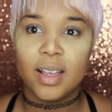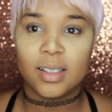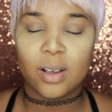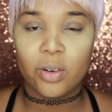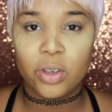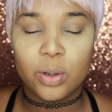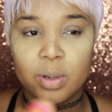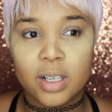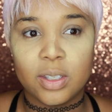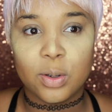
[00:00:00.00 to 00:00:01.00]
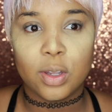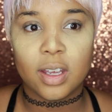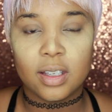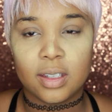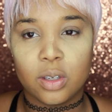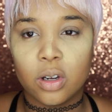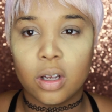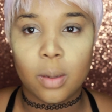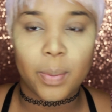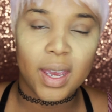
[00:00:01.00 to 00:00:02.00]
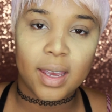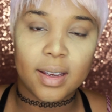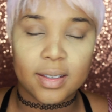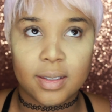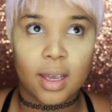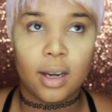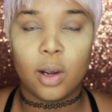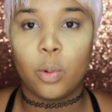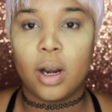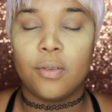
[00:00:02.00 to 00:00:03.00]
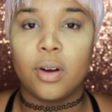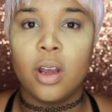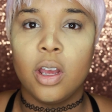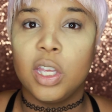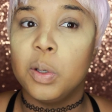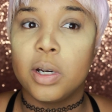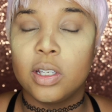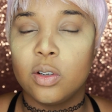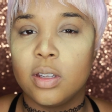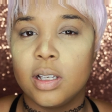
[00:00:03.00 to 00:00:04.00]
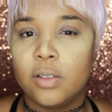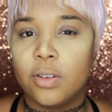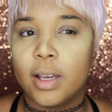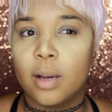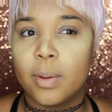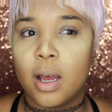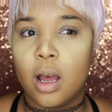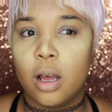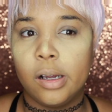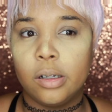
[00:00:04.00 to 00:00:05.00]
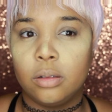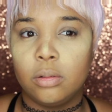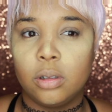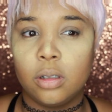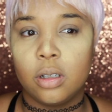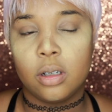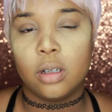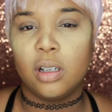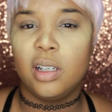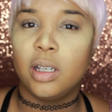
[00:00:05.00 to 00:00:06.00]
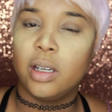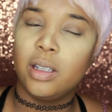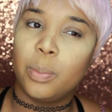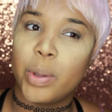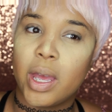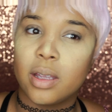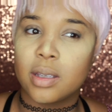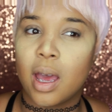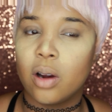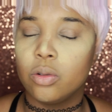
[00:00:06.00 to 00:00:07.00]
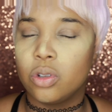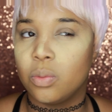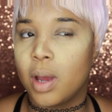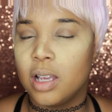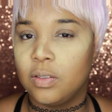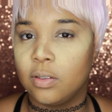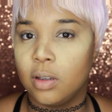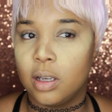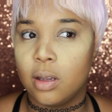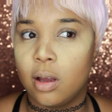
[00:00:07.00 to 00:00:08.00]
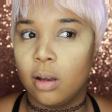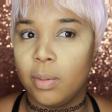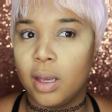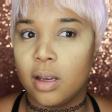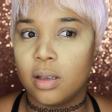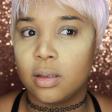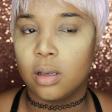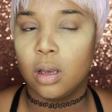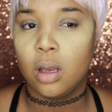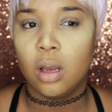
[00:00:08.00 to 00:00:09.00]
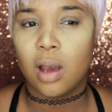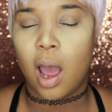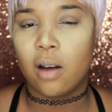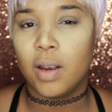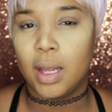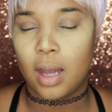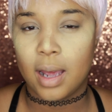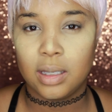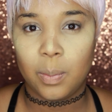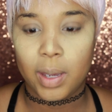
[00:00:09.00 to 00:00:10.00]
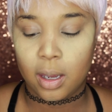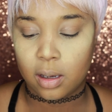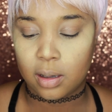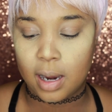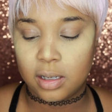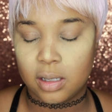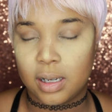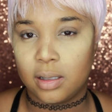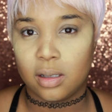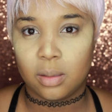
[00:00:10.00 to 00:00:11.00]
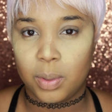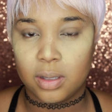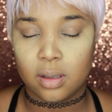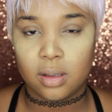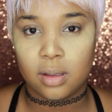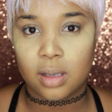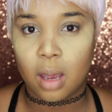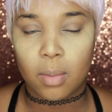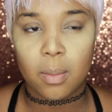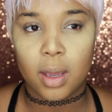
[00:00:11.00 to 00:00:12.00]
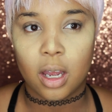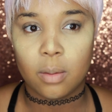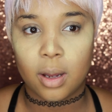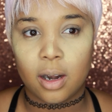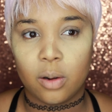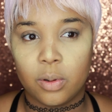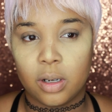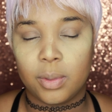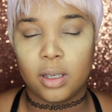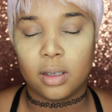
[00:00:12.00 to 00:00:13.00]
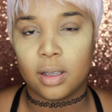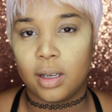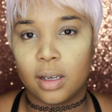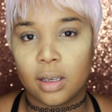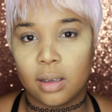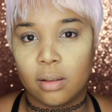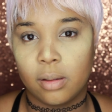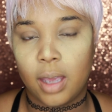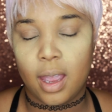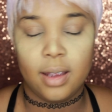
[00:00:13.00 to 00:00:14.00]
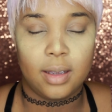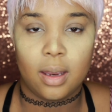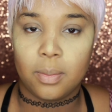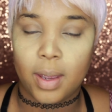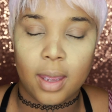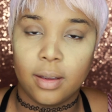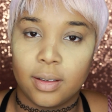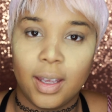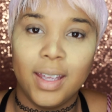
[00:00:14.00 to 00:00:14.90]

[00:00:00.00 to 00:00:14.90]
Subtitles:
So you want to do this. You can call it baking, setting, whatever. You want to do this for like about, it depends. I don't do mine for really long because I don't really like to bake. I just like to basically set my makeup. I don't want to be like caked and bake.